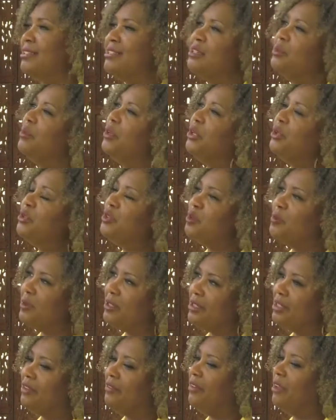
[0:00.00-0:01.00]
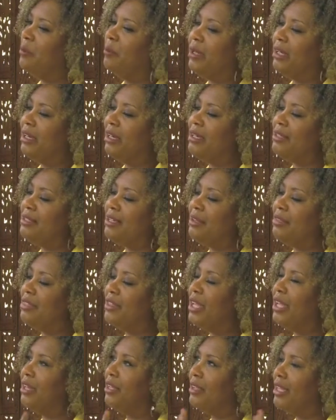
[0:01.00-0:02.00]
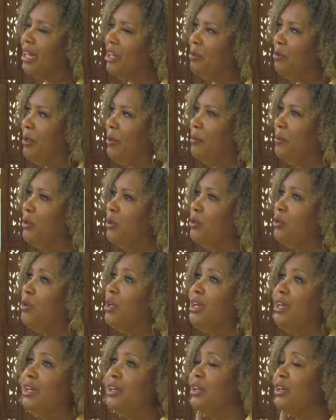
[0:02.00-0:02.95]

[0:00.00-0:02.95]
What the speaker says: someone who's specific, because I think a lot of people